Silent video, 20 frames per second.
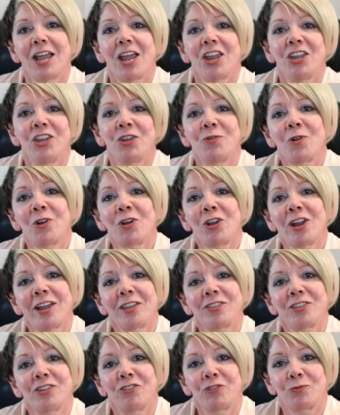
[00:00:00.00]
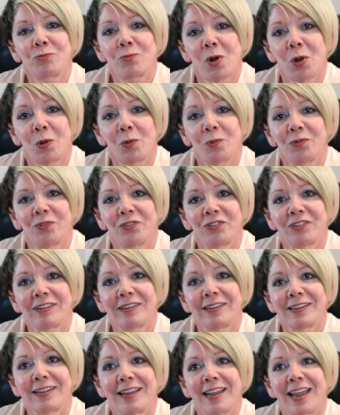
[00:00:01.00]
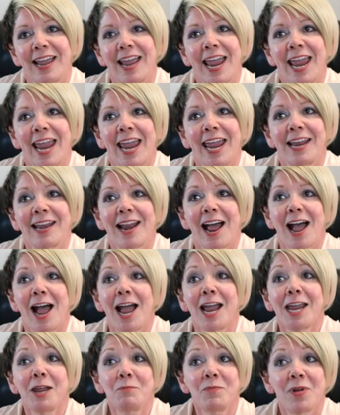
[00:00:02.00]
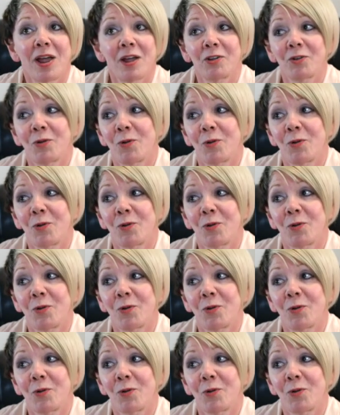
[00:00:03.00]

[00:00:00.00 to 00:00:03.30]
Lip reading: you are like this rose, and I am not